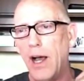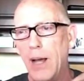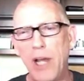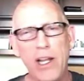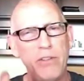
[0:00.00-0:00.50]

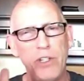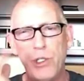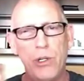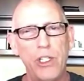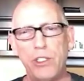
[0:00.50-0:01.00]
I'm not even
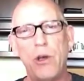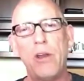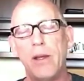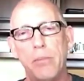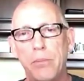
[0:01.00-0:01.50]
sure he
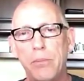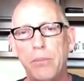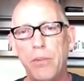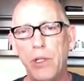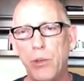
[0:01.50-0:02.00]
saw them.
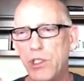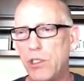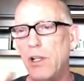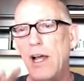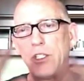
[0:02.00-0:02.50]
There were
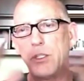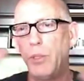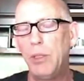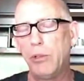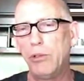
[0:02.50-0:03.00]
just lots of
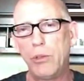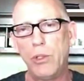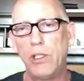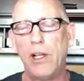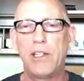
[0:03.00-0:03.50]
people
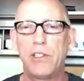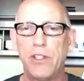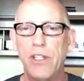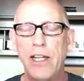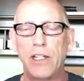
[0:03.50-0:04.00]
doing lots
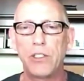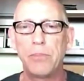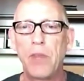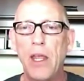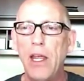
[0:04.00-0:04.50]
of things.
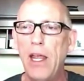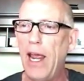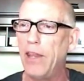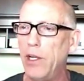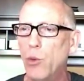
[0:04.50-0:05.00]

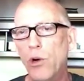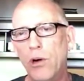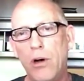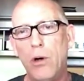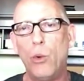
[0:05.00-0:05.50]
And they
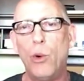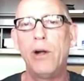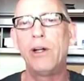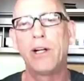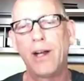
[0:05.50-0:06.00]
weren't all
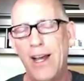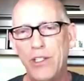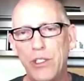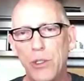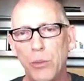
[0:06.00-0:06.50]
wearing
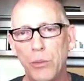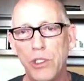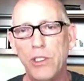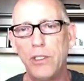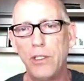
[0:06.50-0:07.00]

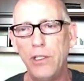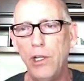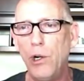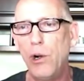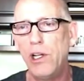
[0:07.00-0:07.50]
costumes.
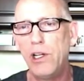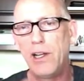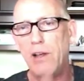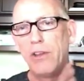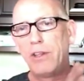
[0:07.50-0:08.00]
You couldn't
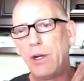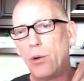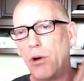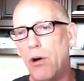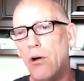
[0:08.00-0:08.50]
tell that they
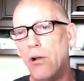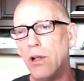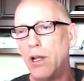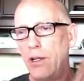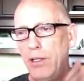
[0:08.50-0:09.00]
were
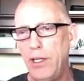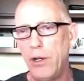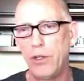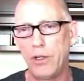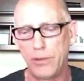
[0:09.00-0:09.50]
all, you
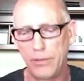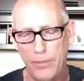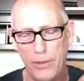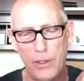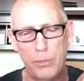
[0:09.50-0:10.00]
know,
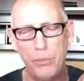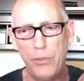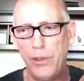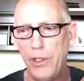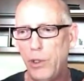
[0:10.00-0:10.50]
the